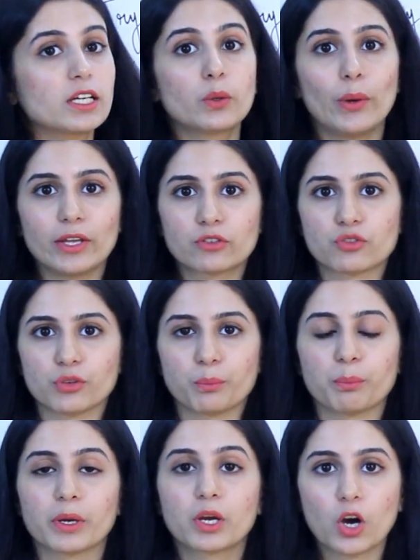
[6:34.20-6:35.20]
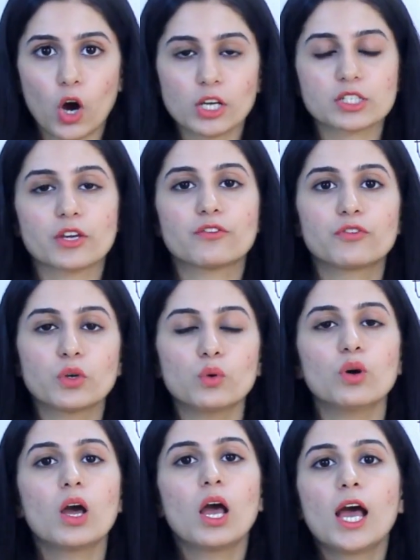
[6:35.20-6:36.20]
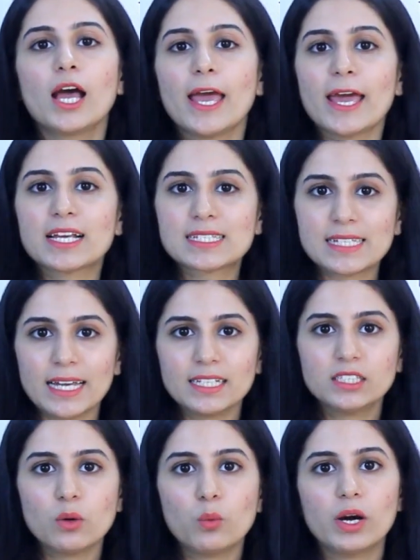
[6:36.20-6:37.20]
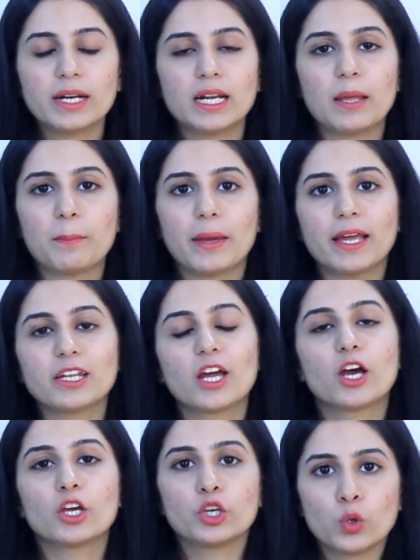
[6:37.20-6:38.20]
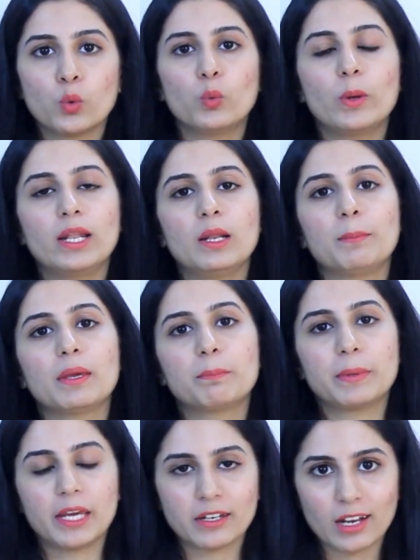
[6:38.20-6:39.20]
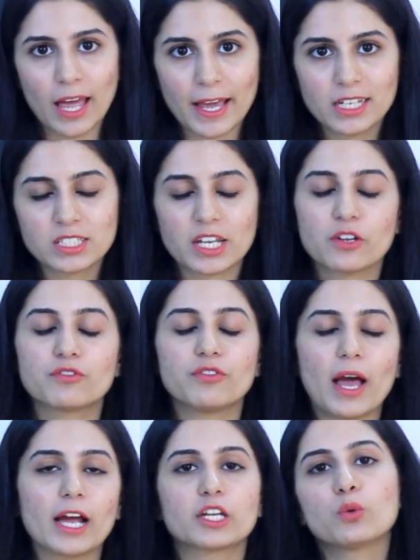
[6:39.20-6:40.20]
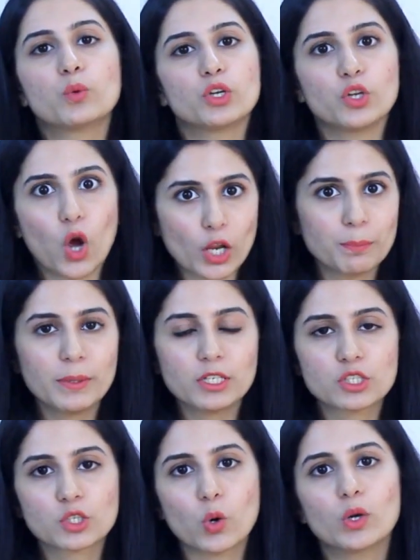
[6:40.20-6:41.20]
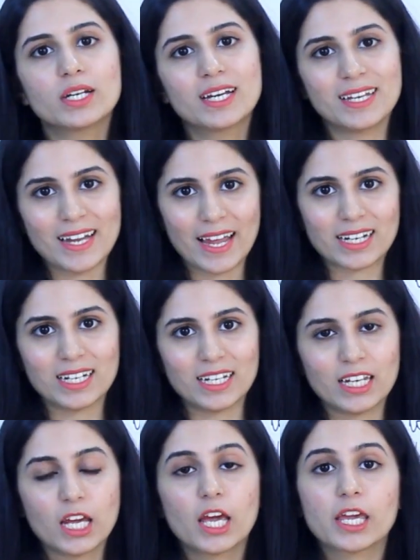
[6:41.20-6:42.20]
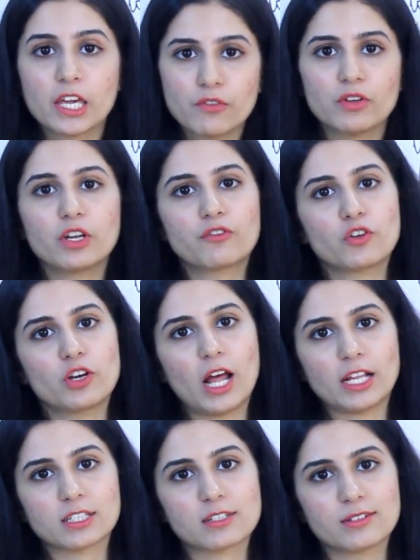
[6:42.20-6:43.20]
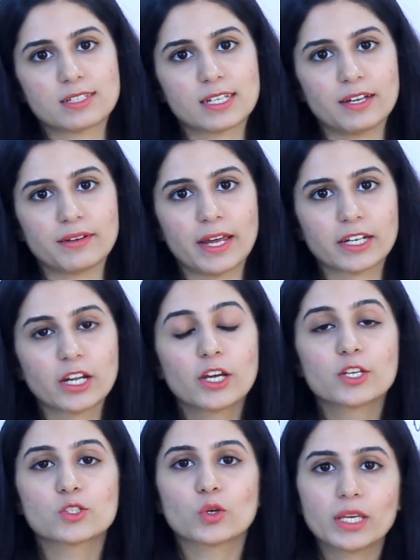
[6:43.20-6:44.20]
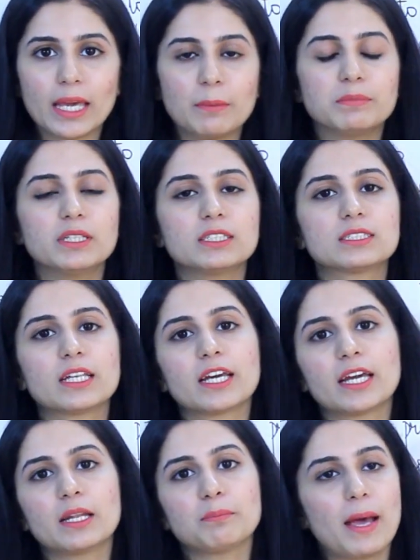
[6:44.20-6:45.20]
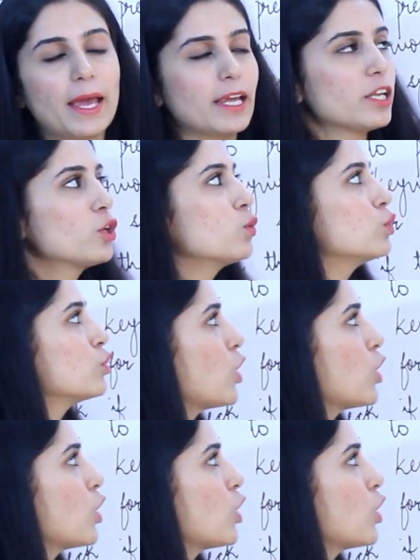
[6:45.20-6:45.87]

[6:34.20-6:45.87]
the question, because if you exceed the word limit, you will be penalized. In fact, you would not be scored correctly, even if your answer is correct. So keep this thing in mind. You do